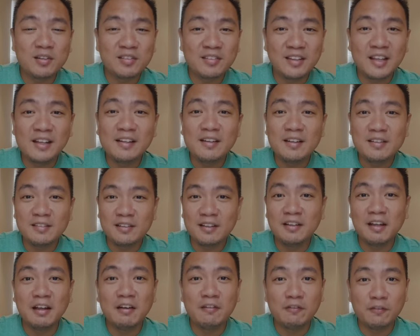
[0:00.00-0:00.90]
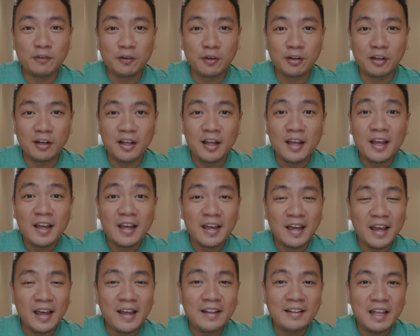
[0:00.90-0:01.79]
was still listed in full,
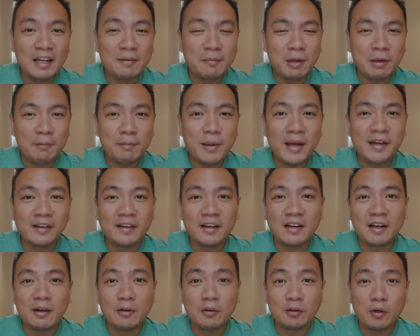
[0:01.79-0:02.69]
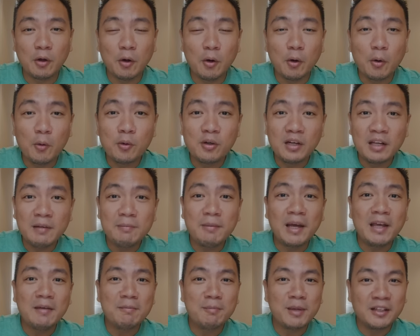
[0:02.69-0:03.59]
and in my bank account, only
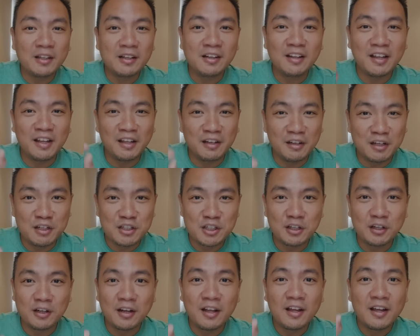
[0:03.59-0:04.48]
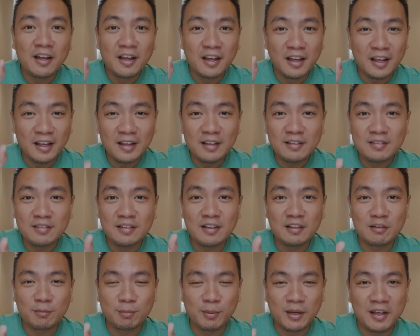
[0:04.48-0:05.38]
my middle initial is
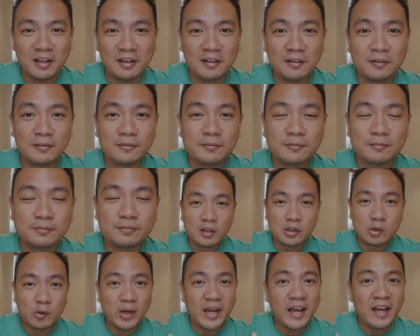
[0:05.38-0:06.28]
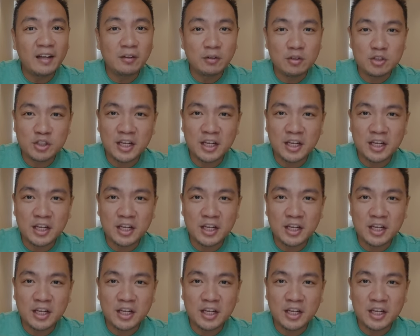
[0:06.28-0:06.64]
displayed. So I had to